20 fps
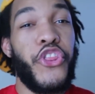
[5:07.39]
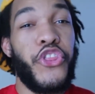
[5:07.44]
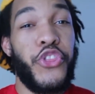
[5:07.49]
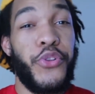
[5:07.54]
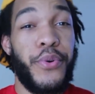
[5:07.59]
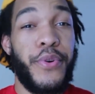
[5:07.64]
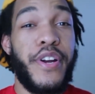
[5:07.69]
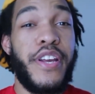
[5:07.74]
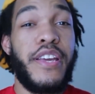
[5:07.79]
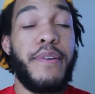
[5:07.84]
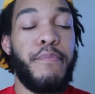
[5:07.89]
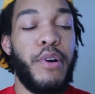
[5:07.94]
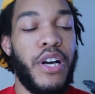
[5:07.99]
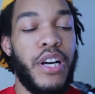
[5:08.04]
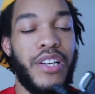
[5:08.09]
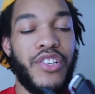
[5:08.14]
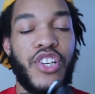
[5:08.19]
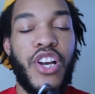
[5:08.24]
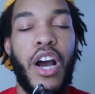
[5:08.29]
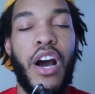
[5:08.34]
three
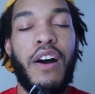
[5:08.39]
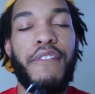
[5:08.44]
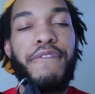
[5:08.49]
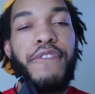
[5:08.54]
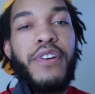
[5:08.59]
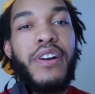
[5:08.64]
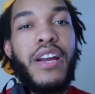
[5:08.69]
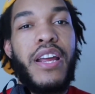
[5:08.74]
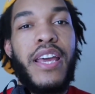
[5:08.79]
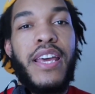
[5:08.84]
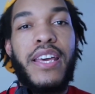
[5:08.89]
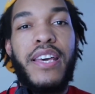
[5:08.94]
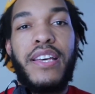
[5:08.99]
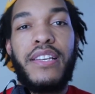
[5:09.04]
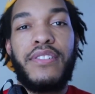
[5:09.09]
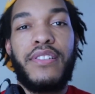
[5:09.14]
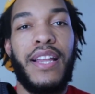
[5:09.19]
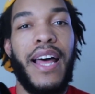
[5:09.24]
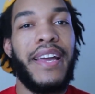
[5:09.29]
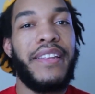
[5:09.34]
because comfort
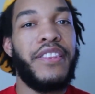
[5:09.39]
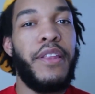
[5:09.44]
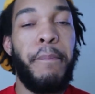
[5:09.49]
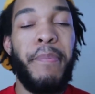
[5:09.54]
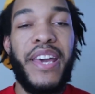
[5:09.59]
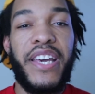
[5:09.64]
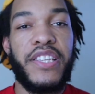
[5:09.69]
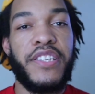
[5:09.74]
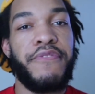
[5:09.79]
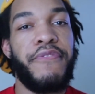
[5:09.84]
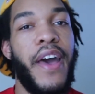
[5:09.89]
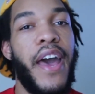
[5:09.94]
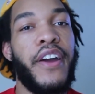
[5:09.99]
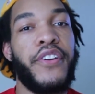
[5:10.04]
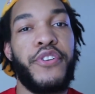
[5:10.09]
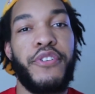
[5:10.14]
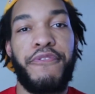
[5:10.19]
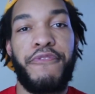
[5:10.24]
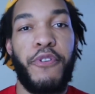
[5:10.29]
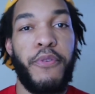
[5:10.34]
is like the biggest
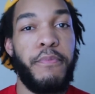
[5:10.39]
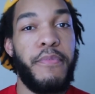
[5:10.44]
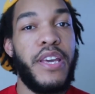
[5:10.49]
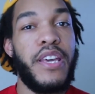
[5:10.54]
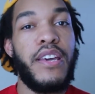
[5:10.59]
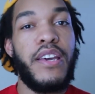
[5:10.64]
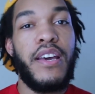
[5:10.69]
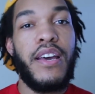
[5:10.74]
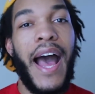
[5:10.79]
factor for me.